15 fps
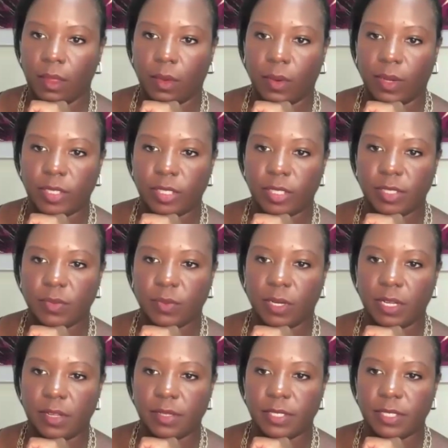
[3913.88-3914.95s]
The question is,
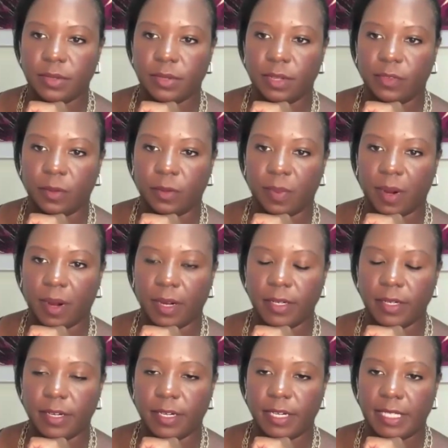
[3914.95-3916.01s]
what do you do if your
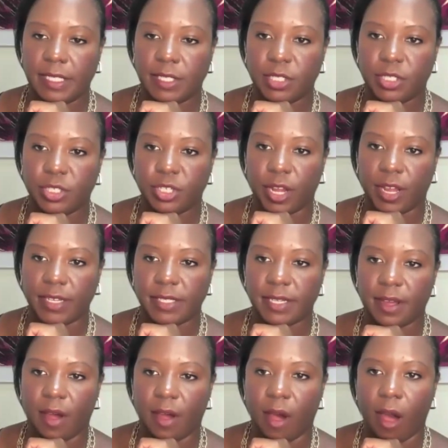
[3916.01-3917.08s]
partner is shut
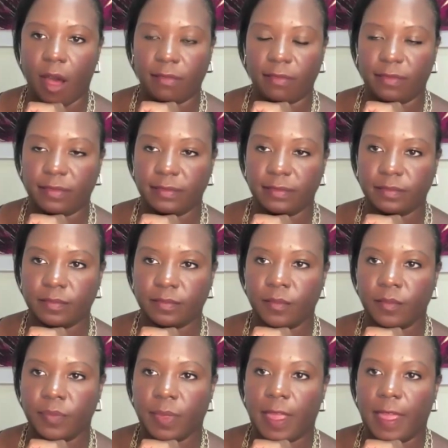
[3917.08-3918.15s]
off?
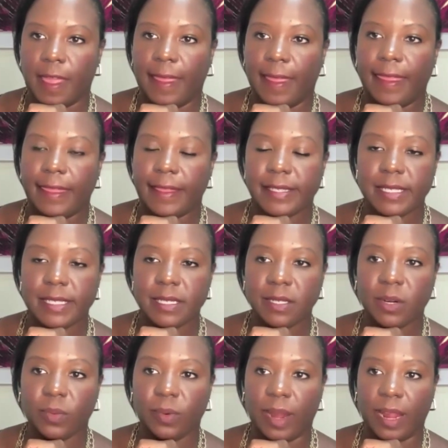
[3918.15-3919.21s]
This is
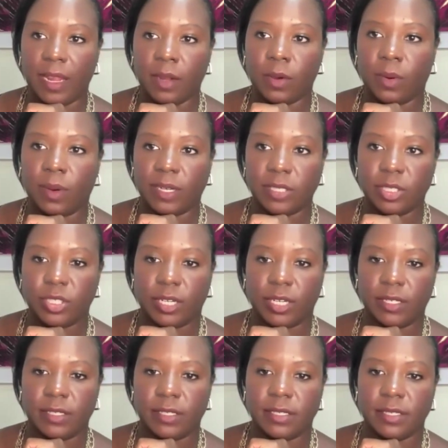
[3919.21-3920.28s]
a great
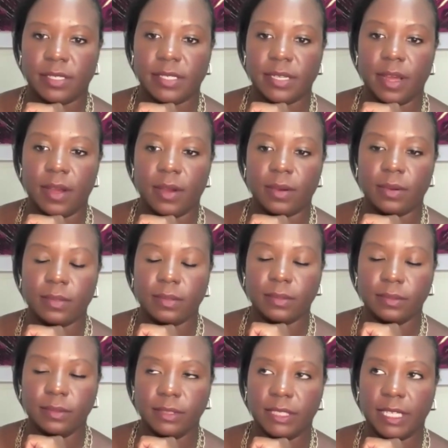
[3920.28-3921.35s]
question. So
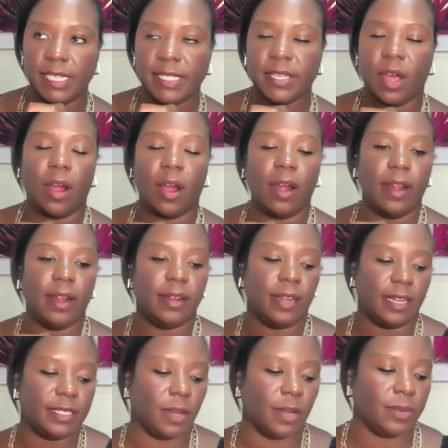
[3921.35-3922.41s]
it's hard.
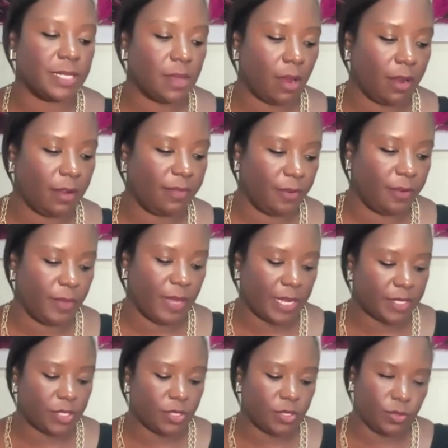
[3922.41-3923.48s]
It's always hard for
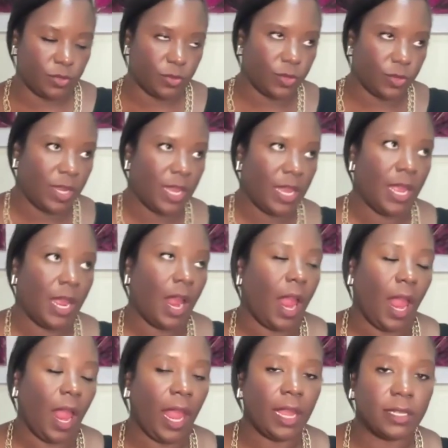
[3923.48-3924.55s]
me to
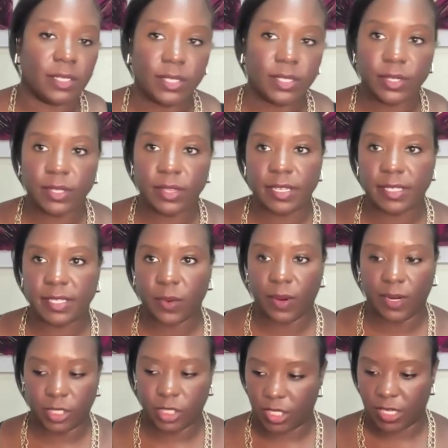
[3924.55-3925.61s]
answer this
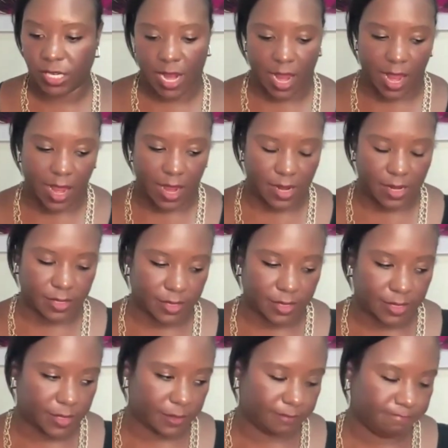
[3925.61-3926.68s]
question
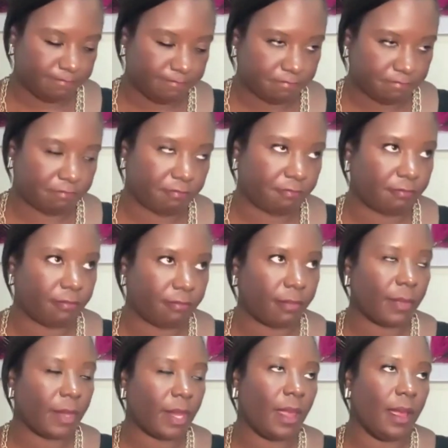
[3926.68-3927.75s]
as
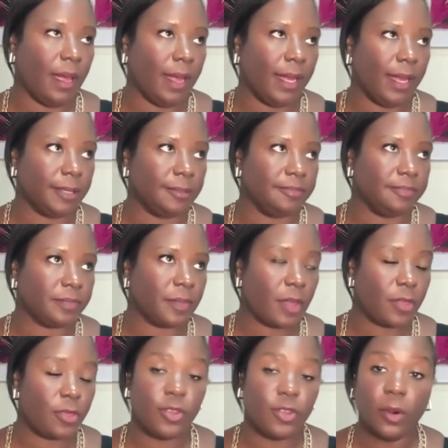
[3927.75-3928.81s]
um,
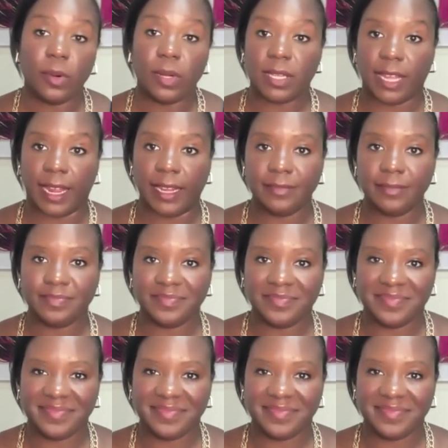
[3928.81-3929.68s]
thoroughly